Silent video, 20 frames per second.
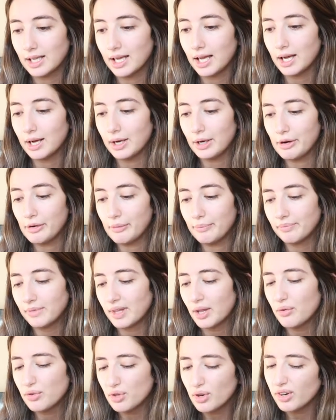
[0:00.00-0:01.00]
It
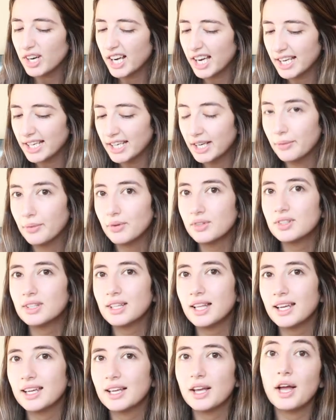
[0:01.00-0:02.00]
was alright. It
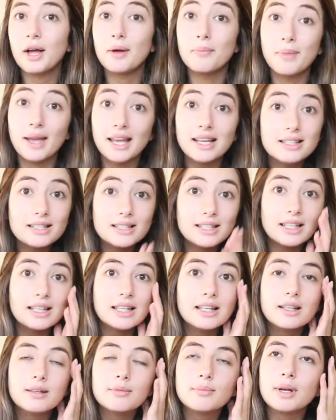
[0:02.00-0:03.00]
wasn't like
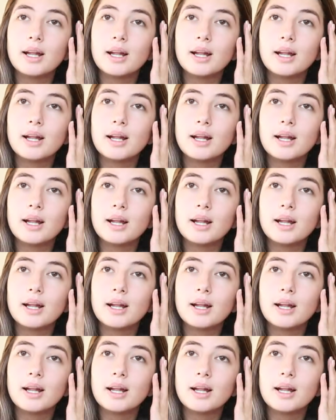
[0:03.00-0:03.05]
amazing,